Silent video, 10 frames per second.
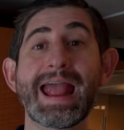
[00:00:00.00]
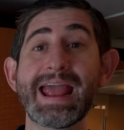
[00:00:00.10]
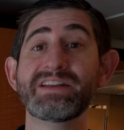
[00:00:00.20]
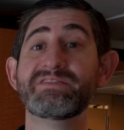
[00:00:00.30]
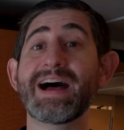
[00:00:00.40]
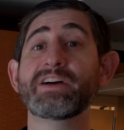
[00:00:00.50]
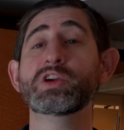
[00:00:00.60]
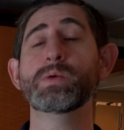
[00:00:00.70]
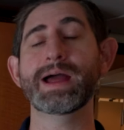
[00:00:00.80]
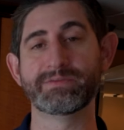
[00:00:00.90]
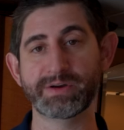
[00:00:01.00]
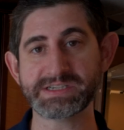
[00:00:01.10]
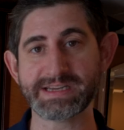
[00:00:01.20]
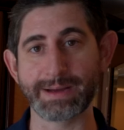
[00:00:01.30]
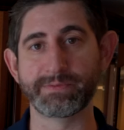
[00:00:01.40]
and value
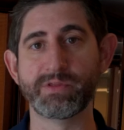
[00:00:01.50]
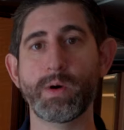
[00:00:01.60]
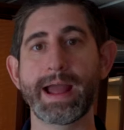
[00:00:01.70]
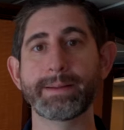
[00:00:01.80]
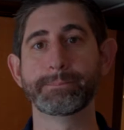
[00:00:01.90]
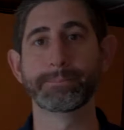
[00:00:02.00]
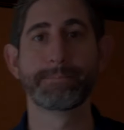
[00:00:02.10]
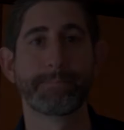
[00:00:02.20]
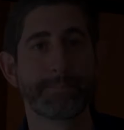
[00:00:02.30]
every step of the way.